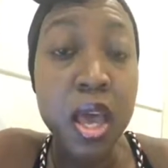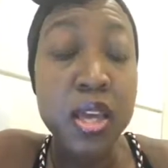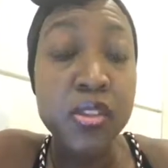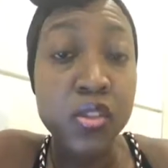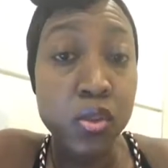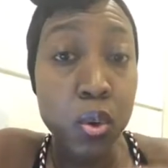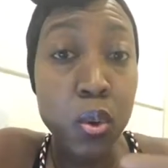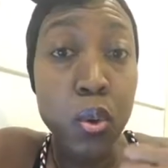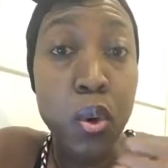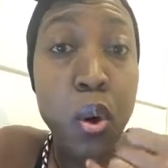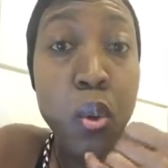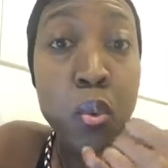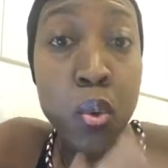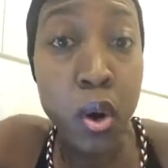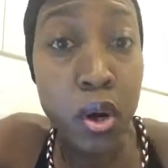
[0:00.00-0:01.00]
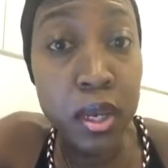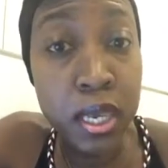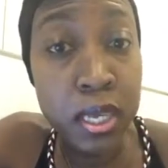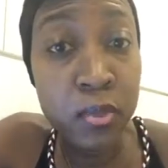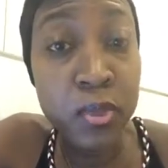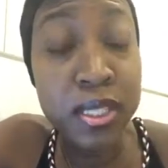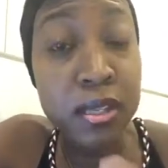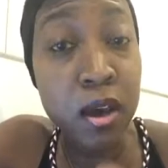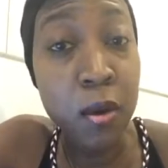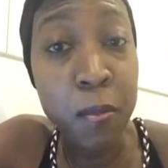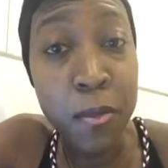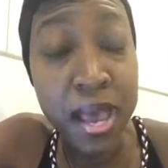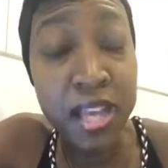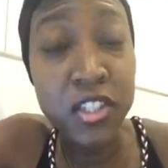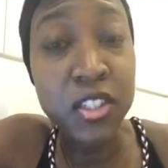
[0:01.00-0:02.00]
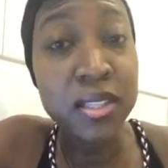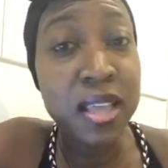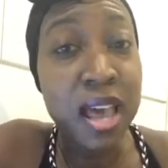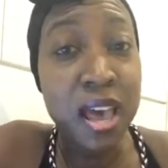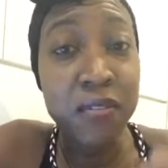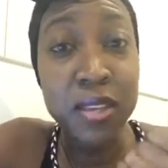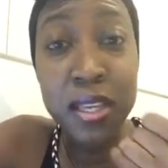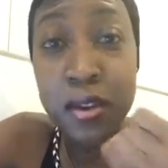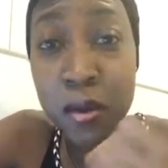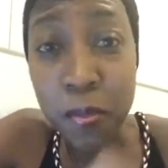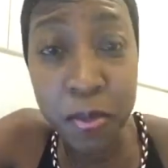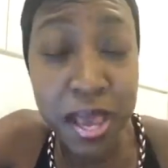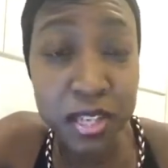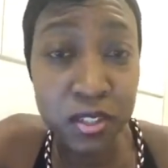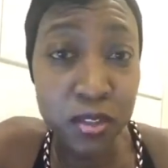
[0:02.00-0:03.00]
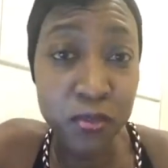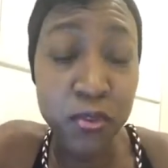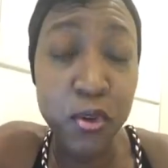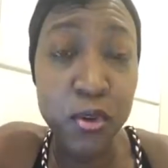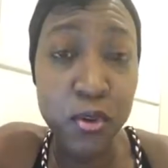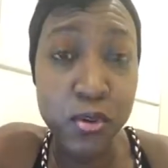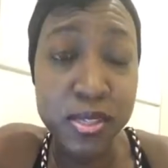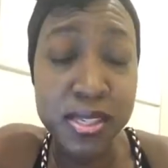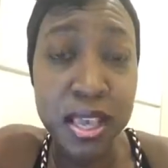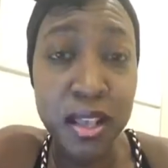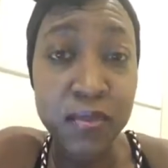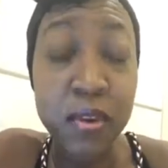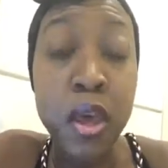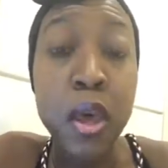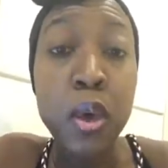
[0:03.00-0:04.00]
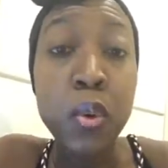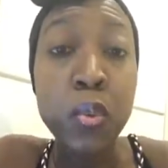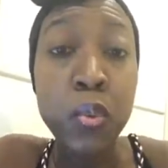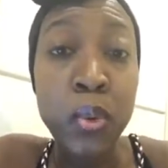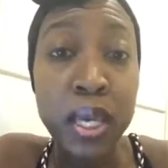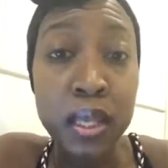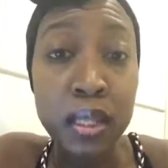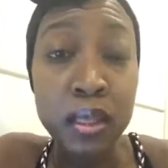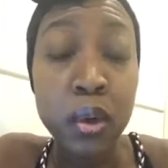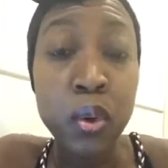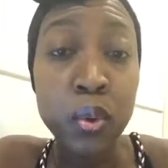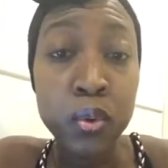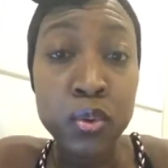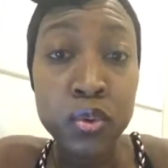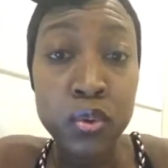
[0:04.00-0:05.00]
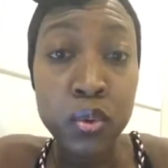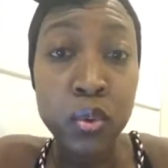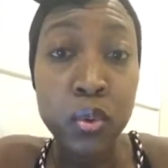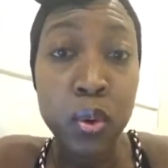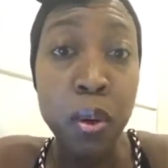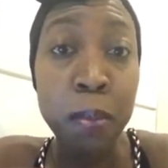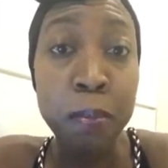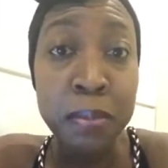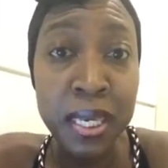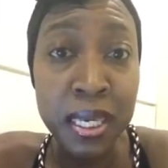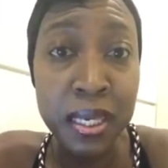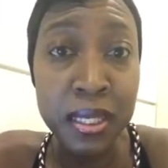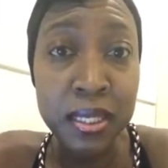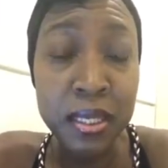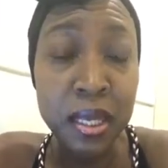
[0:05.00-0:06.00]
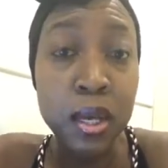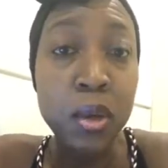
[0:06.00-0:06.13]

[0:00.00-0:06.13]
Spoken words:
So working with compassion, having compassion for yourself, will also mean